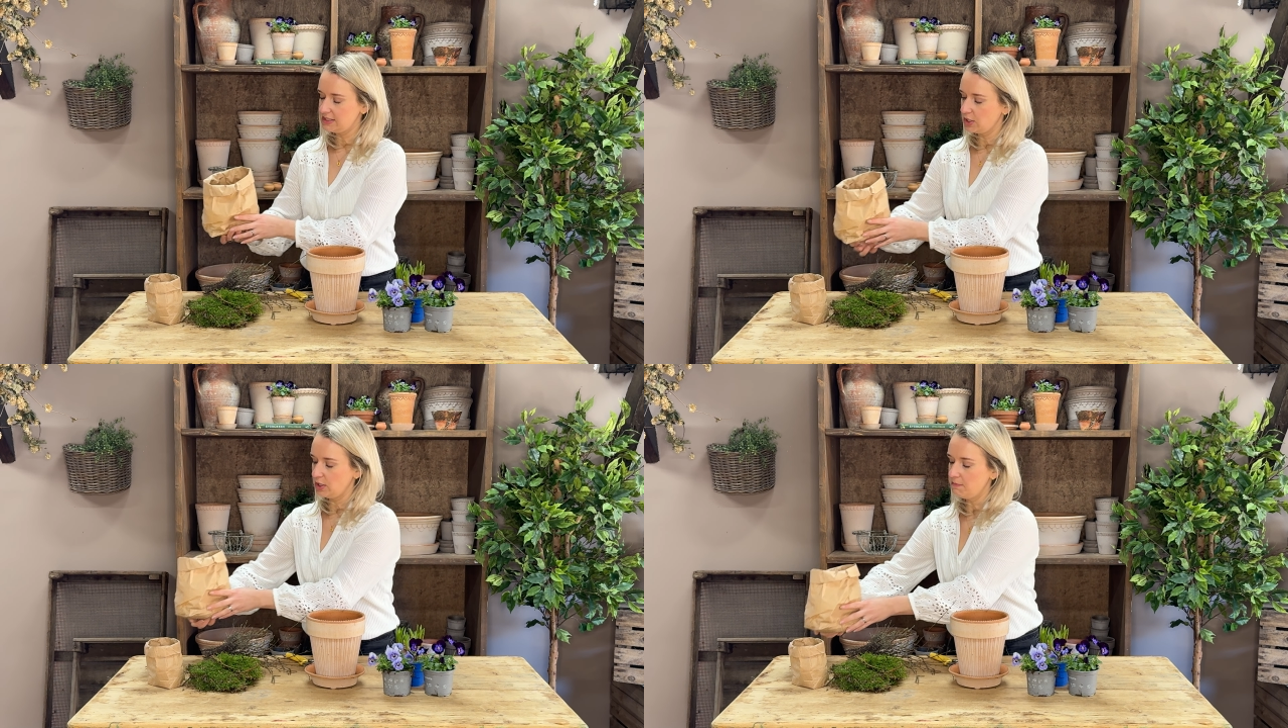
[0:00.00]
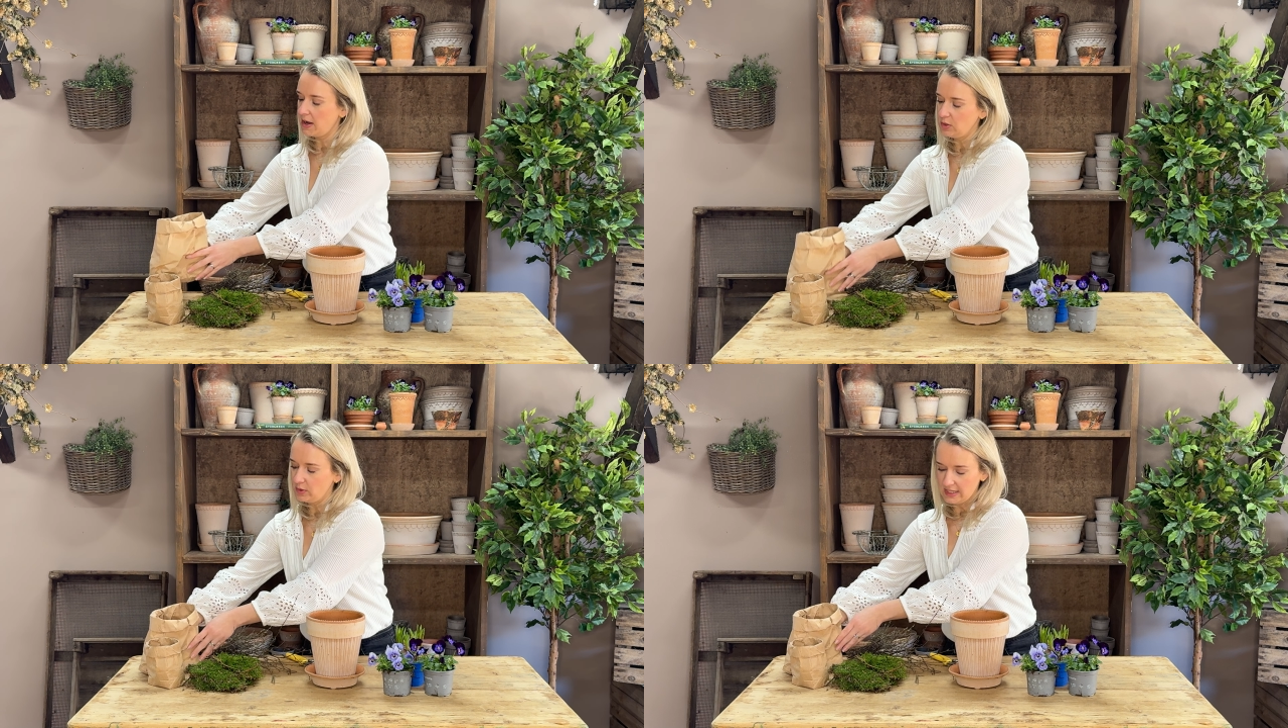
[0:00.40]
So you
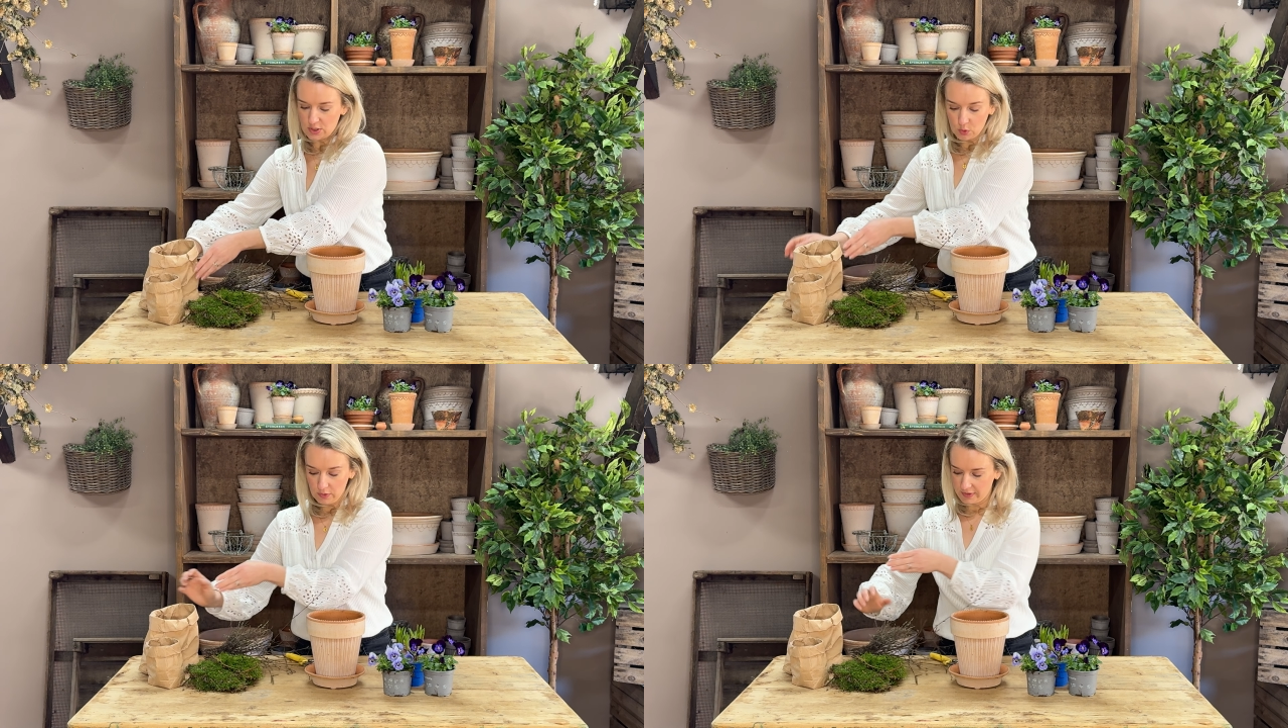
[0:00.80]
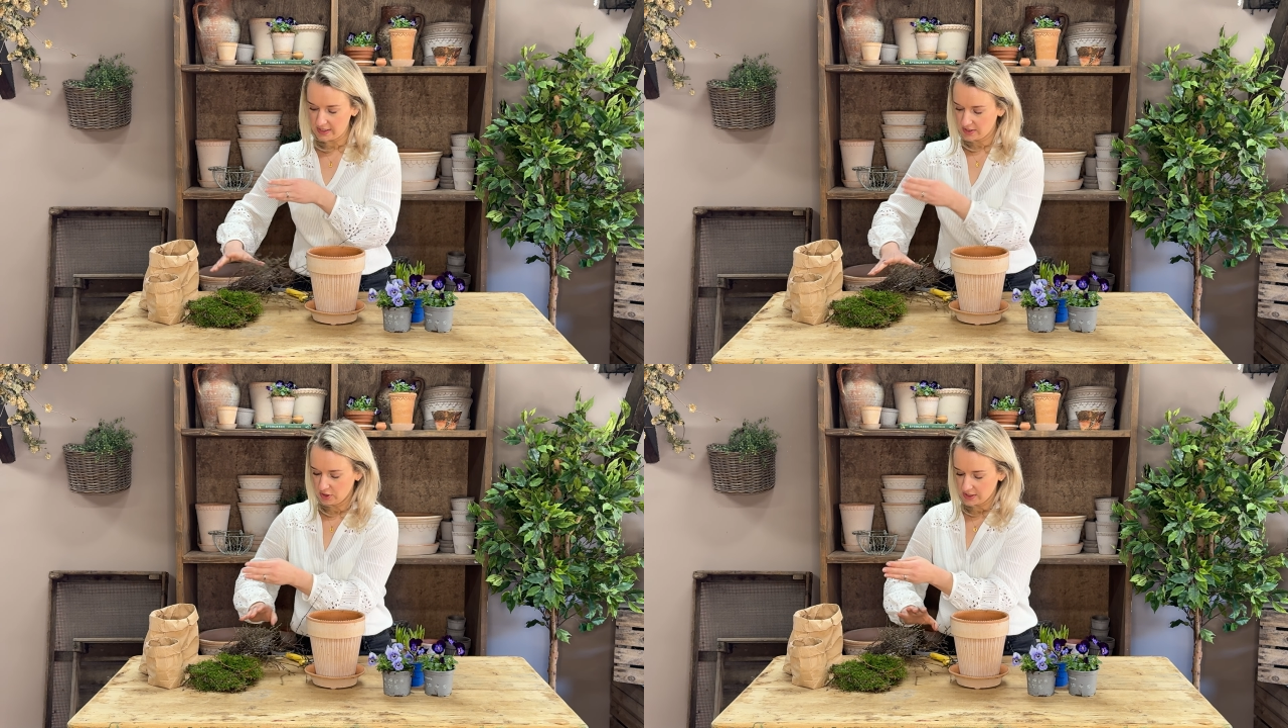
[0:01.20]
might not need all of it.
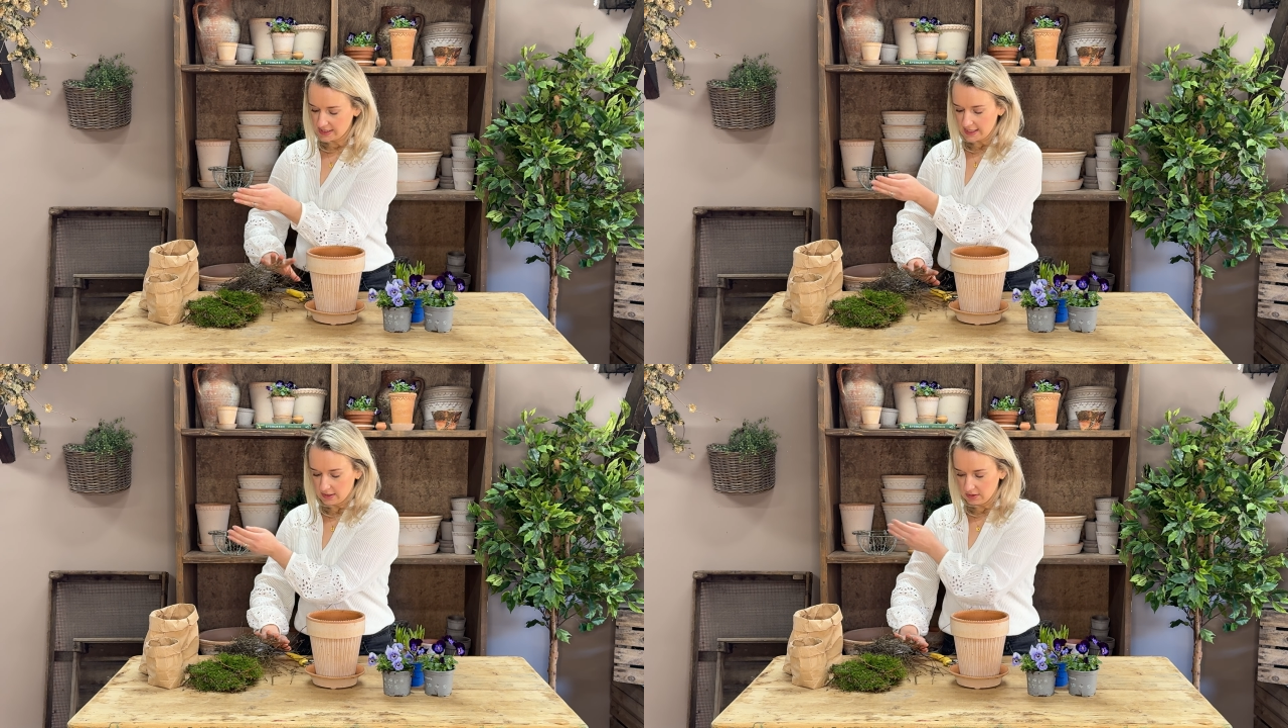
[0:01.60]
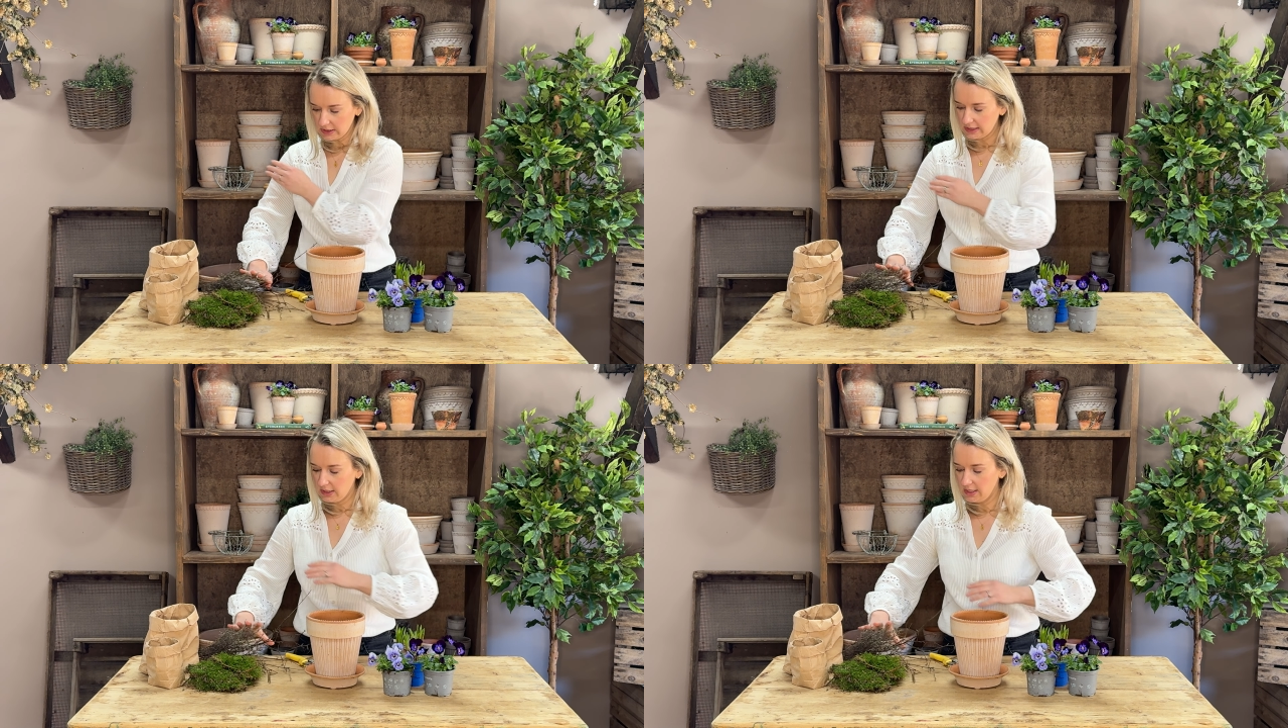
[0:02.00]
So just
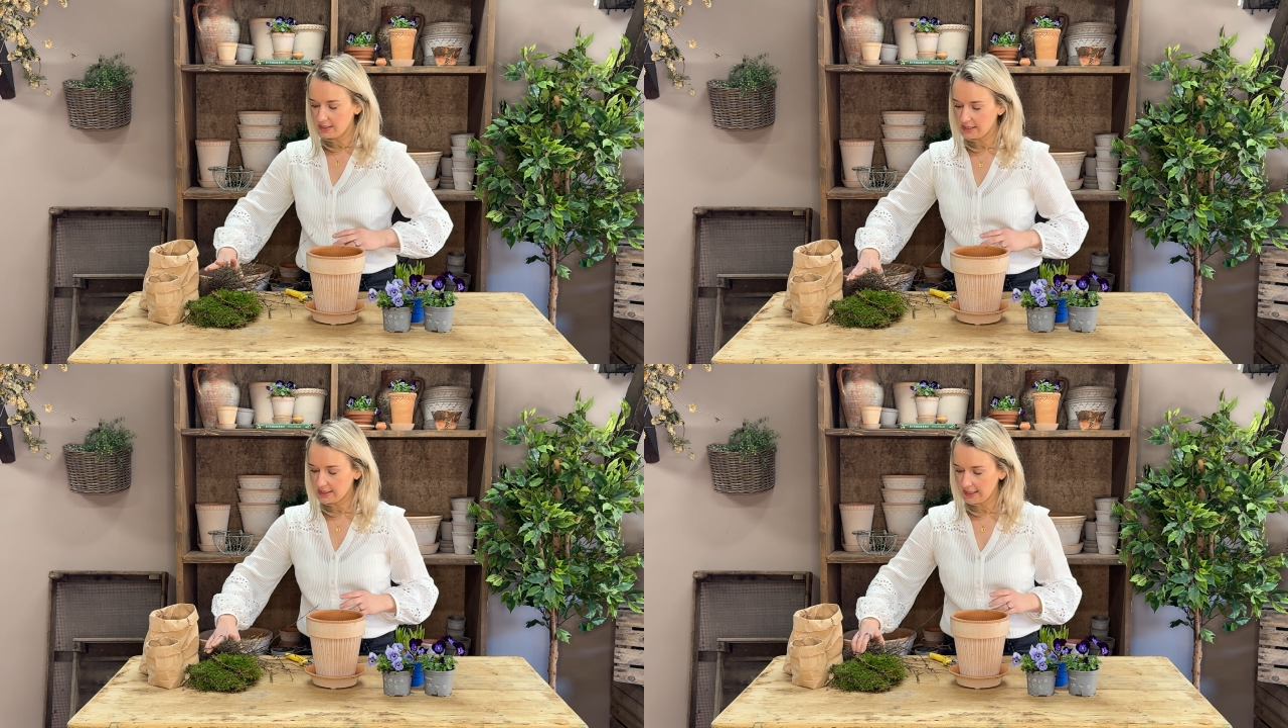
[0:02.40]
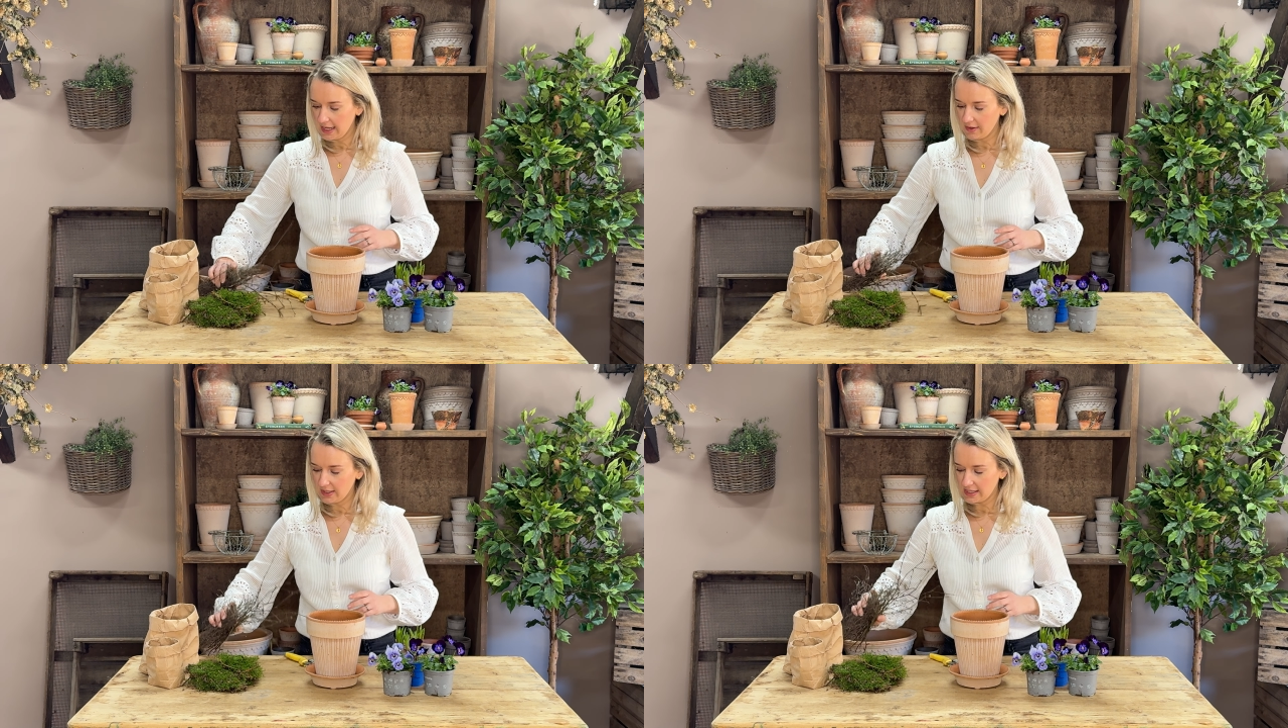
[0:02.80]
see
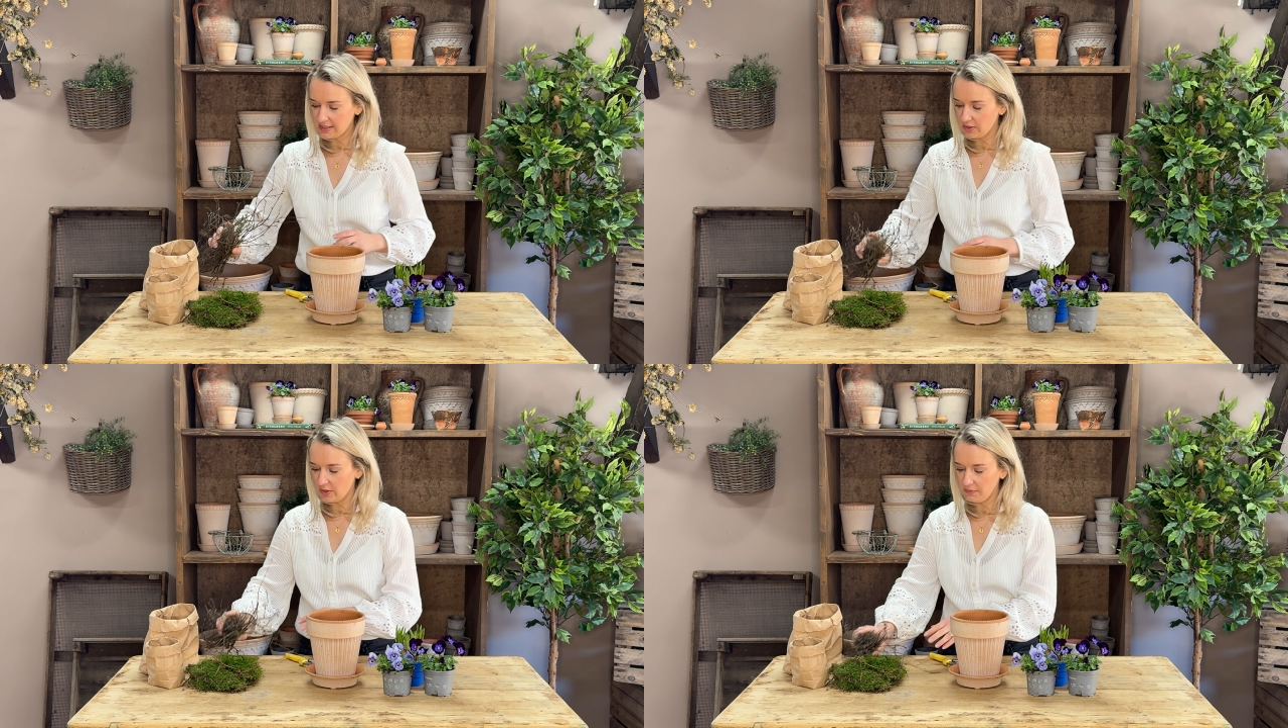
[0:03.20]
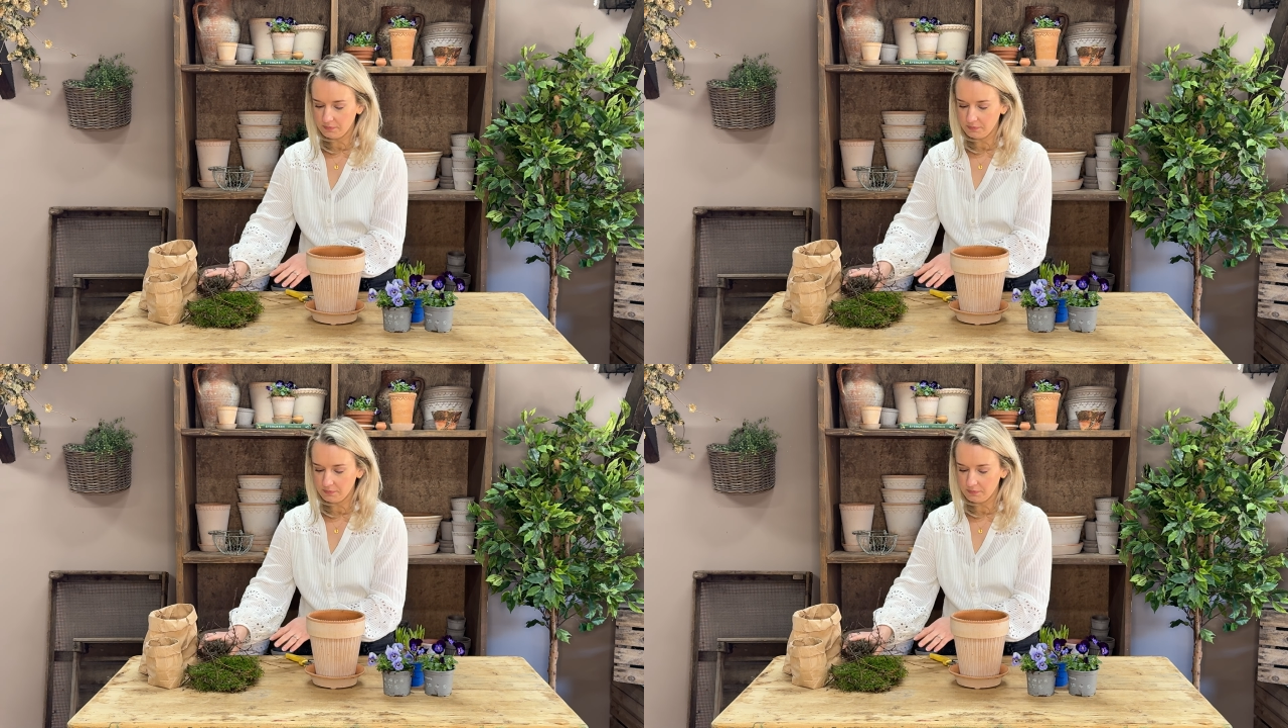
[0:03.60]
how you get on.